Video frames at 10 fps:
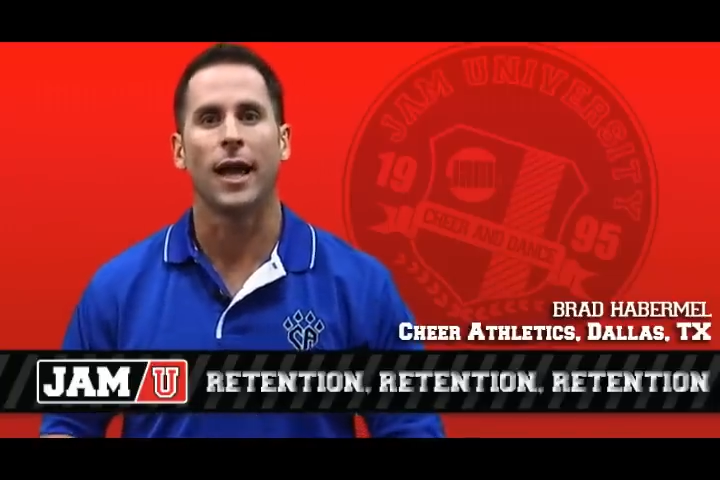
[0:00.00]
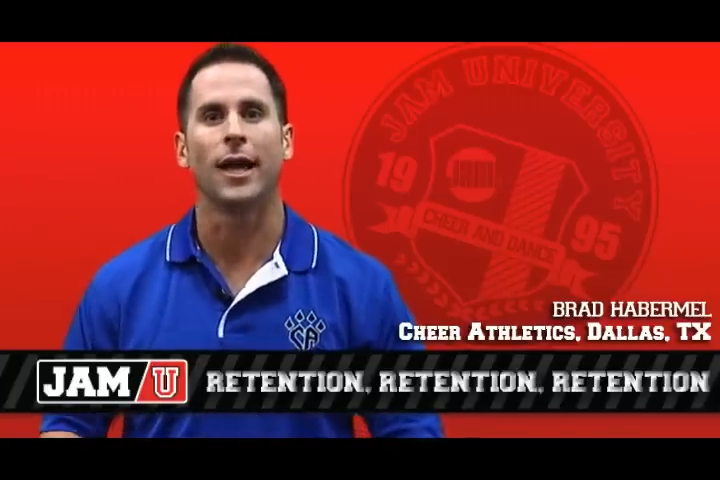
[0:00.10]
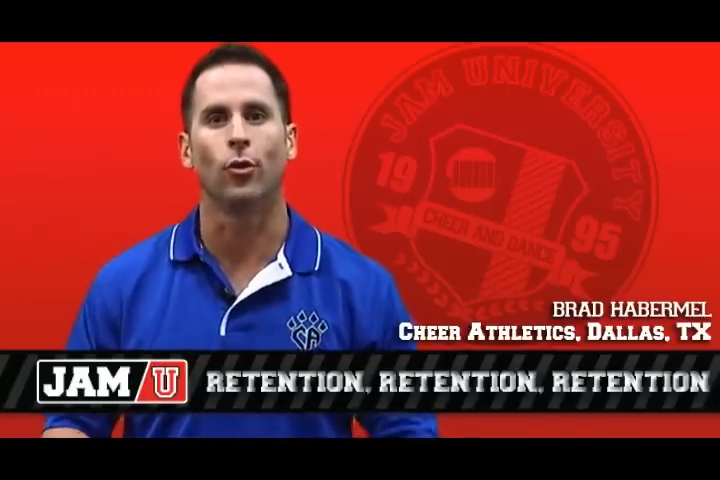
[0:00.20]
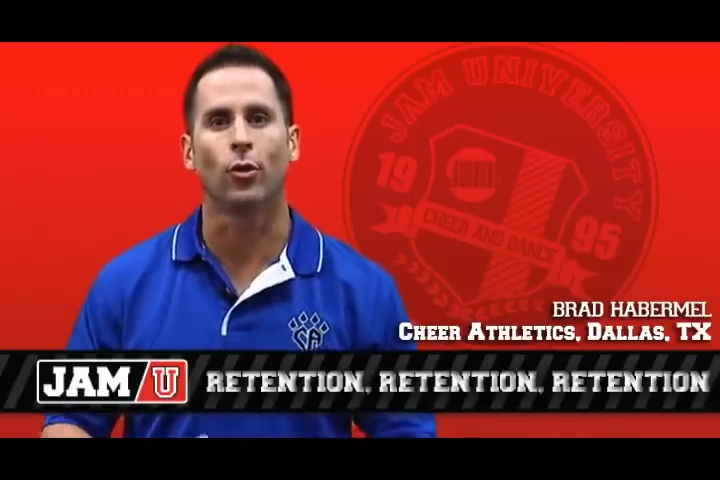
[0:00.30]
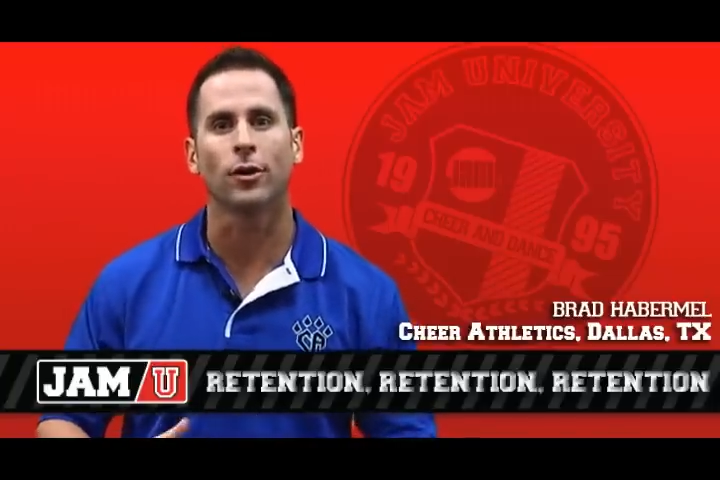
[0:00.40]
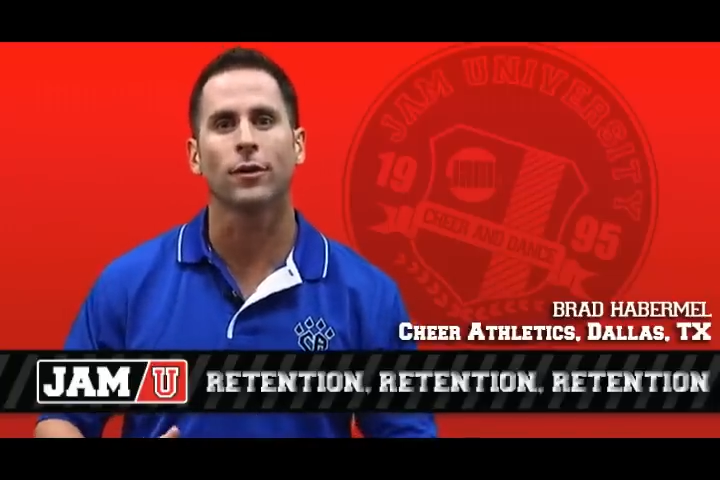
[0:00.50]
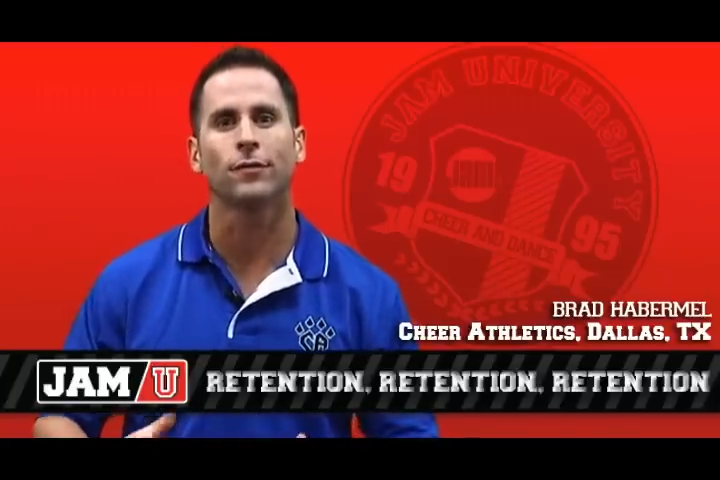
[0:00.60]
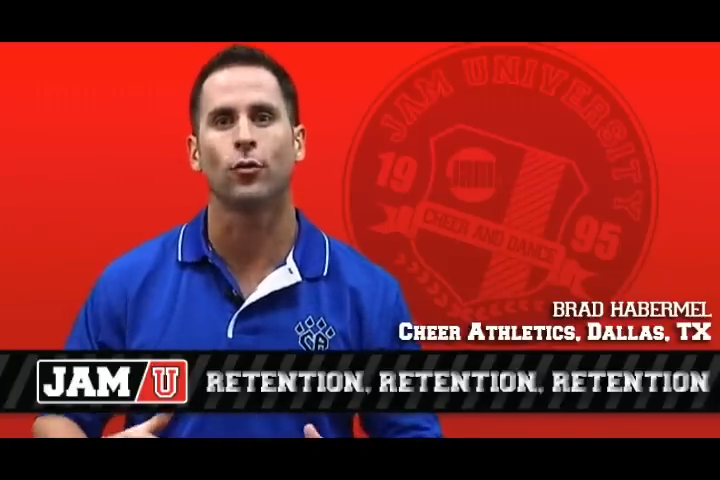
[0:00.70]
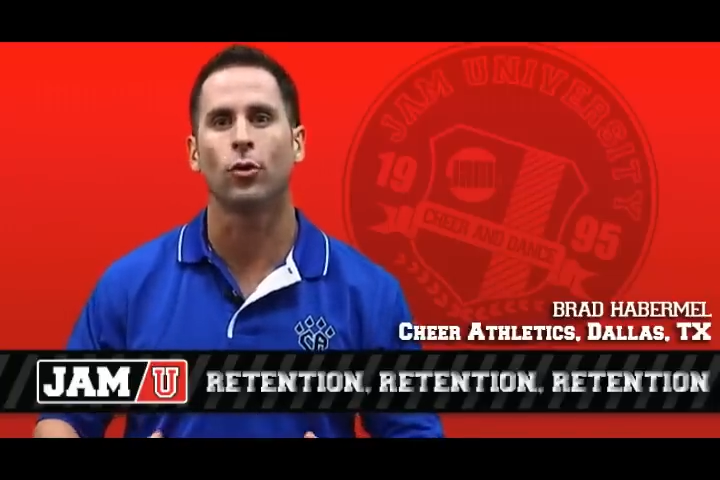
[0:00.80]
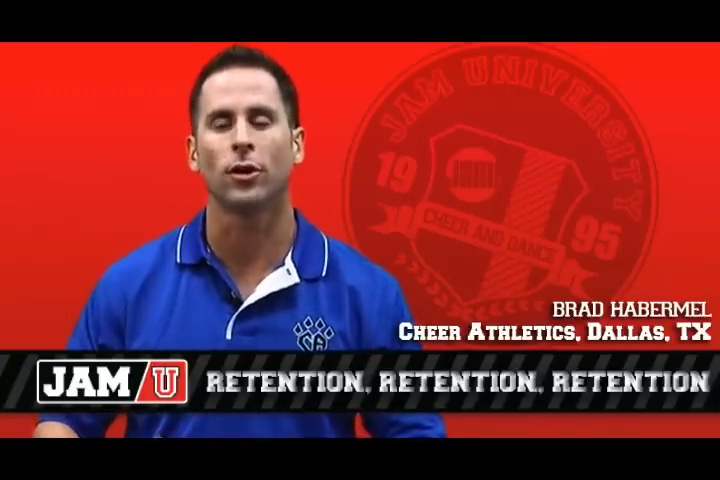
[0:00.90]
in order
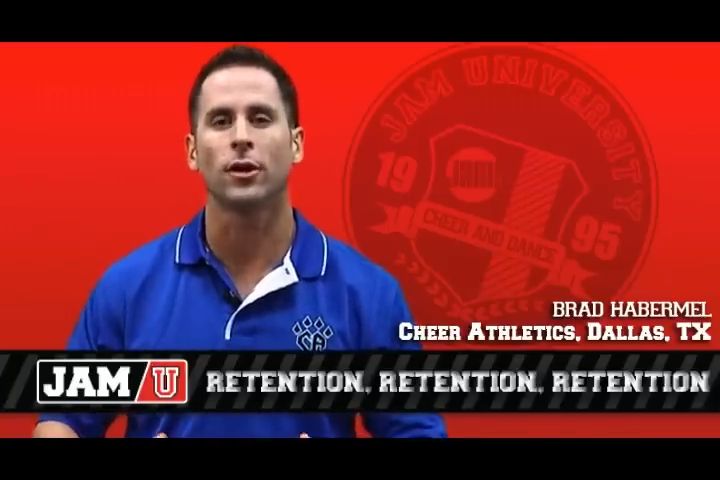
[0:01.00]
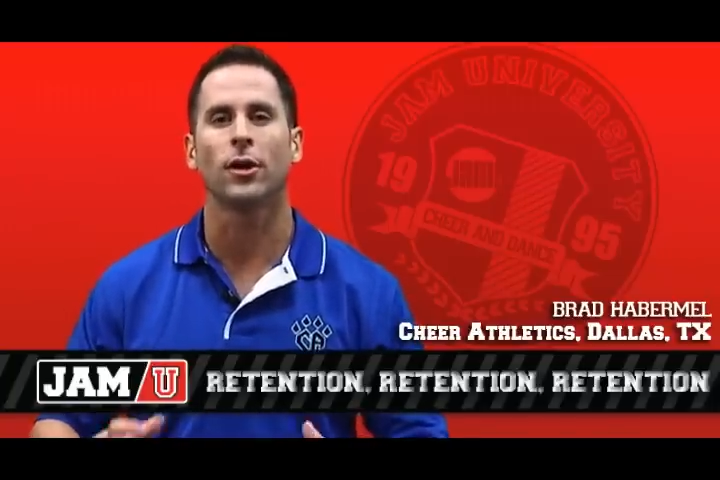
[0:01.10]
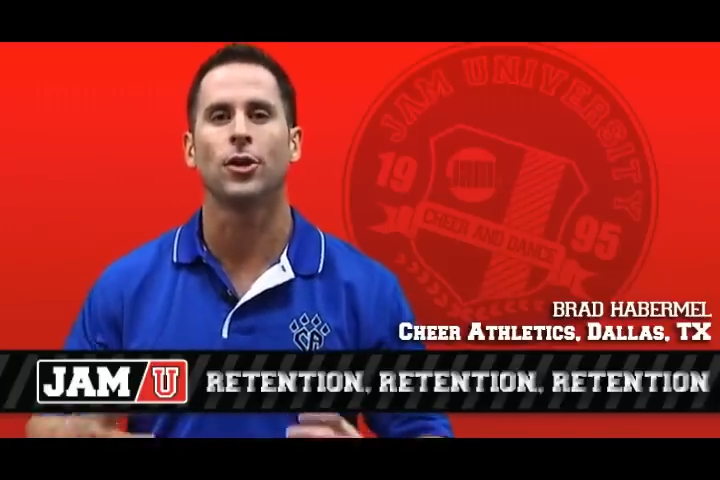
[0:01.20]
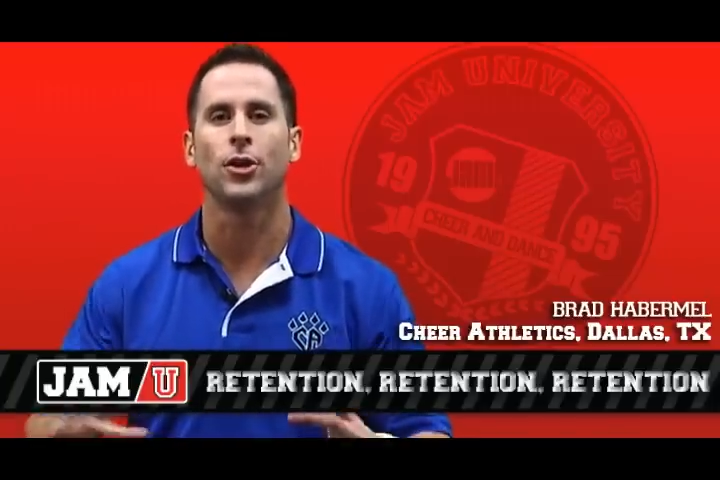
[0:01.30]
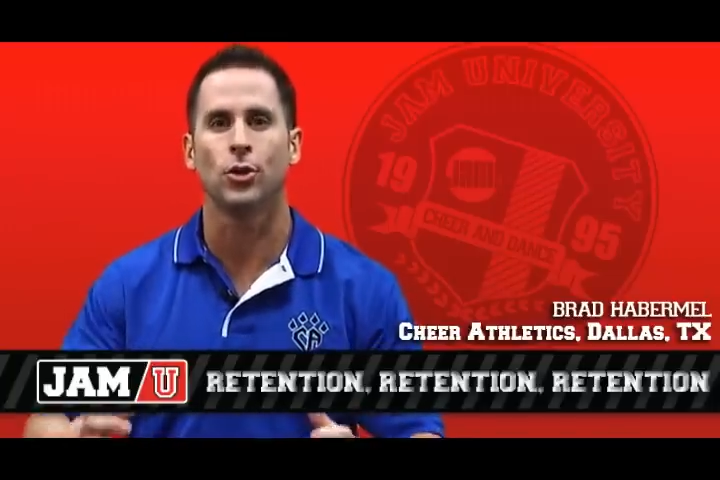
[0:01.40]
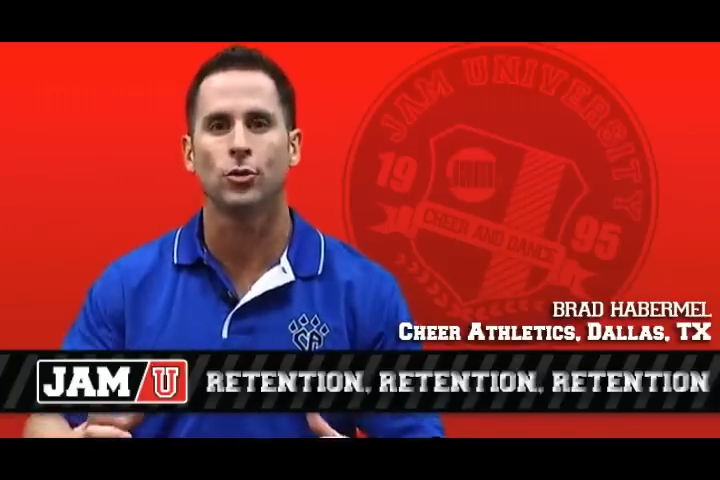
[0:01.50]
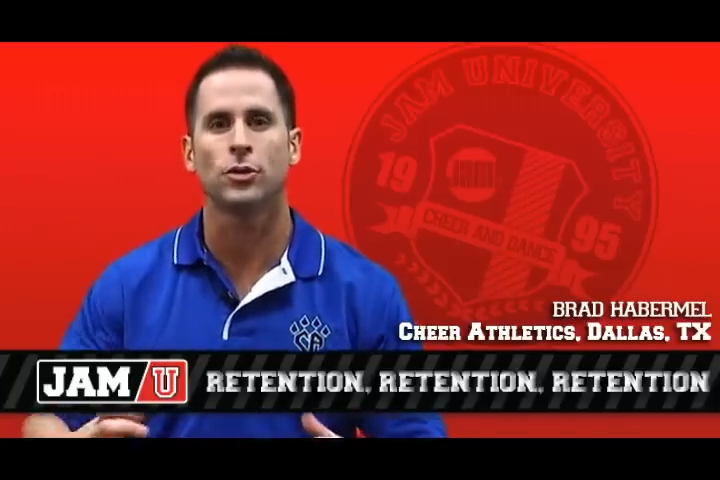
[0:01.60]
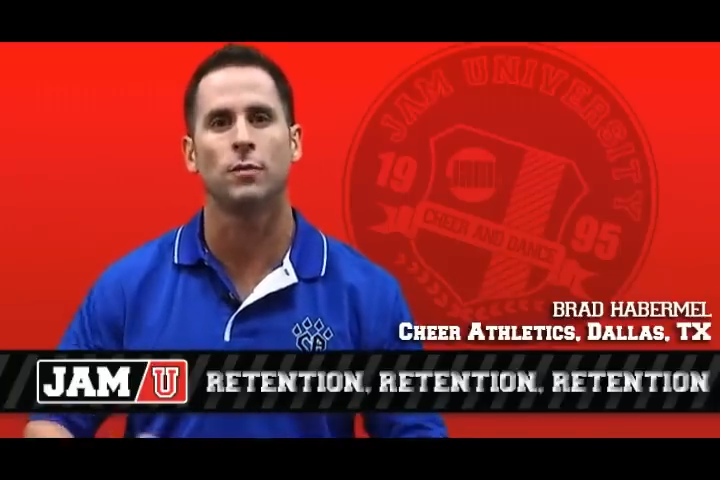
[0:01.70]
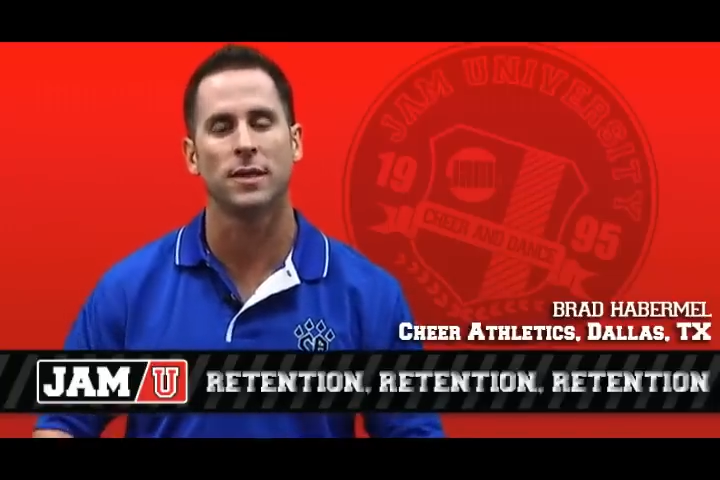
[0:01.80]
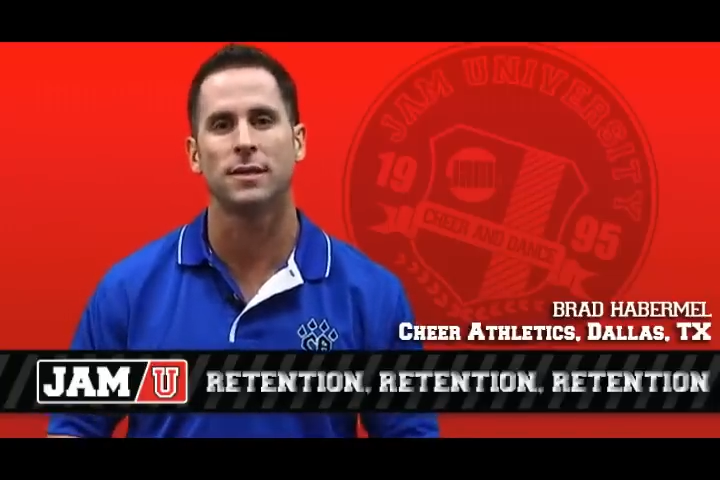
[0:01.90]
for you
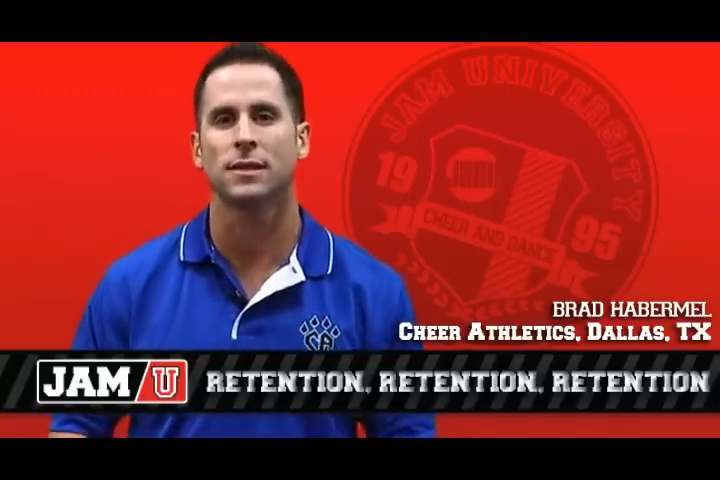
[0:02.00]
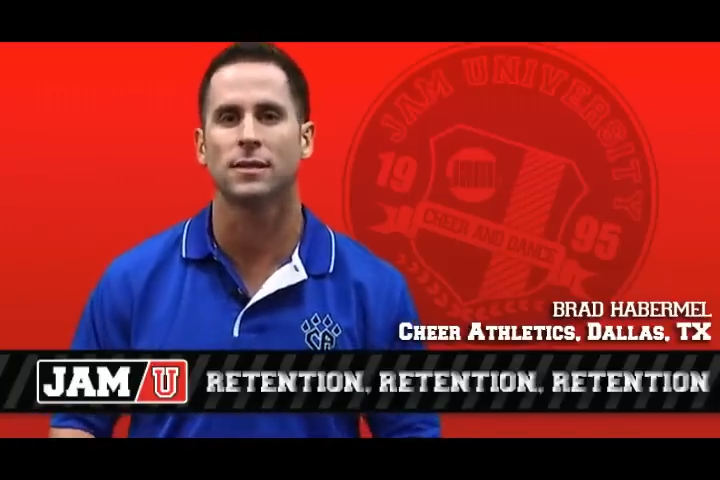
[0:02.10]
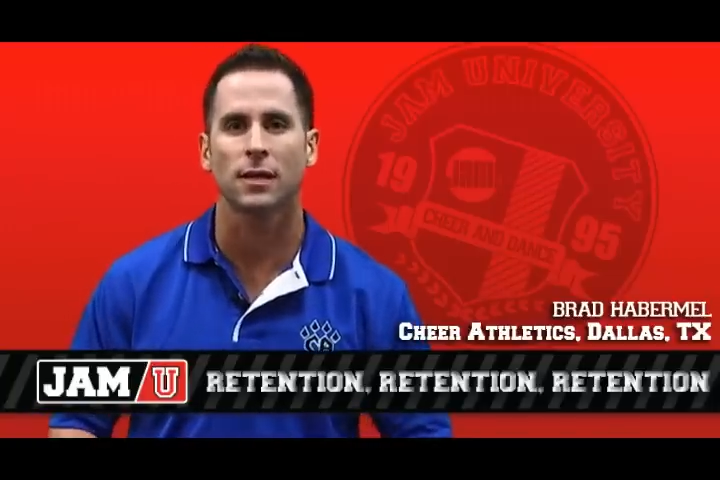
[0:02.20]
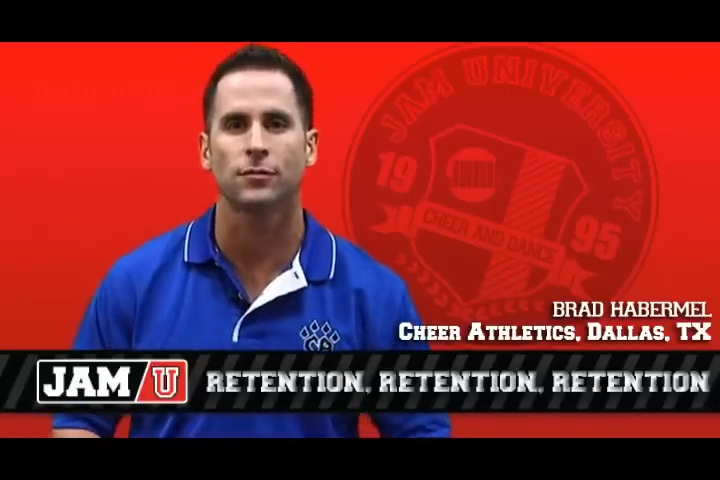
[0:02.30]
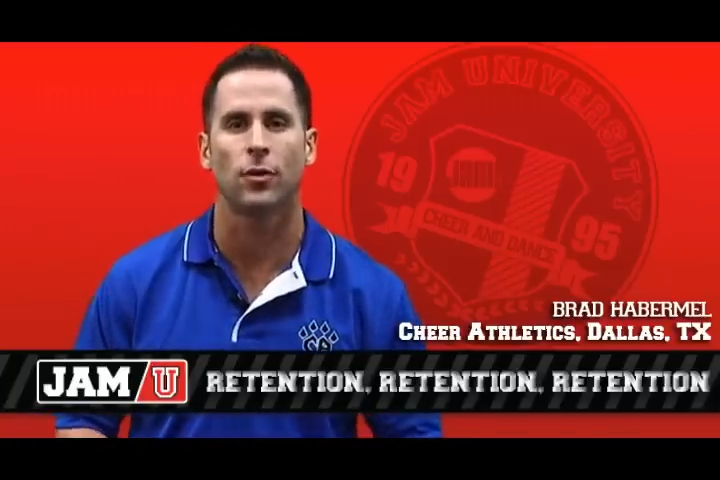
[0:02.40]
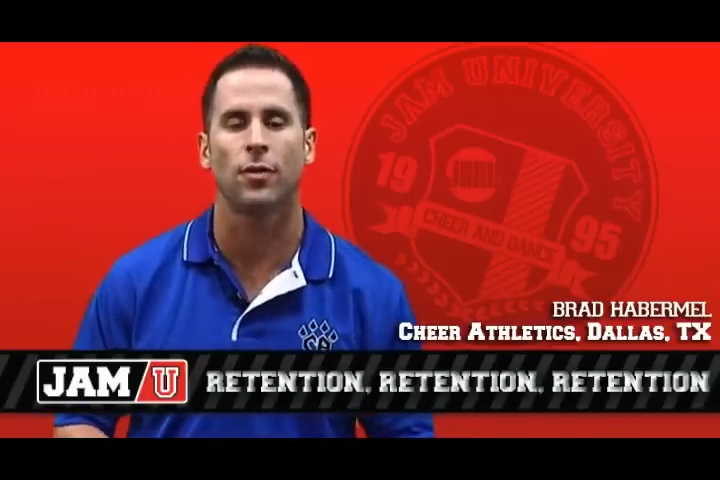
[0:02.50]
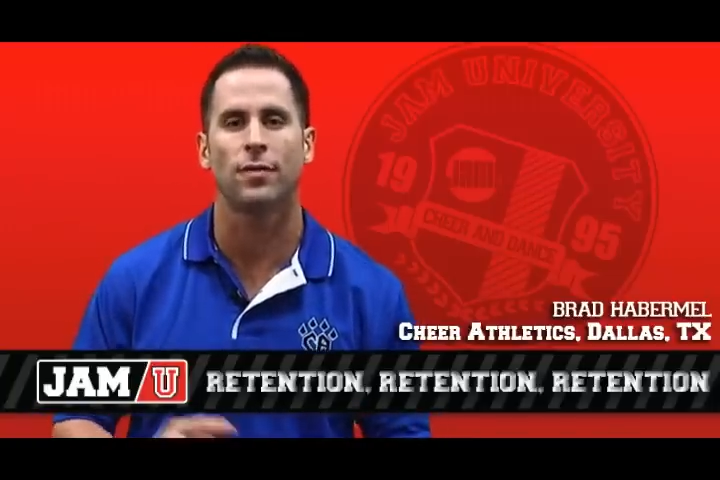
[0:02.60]
to be successful.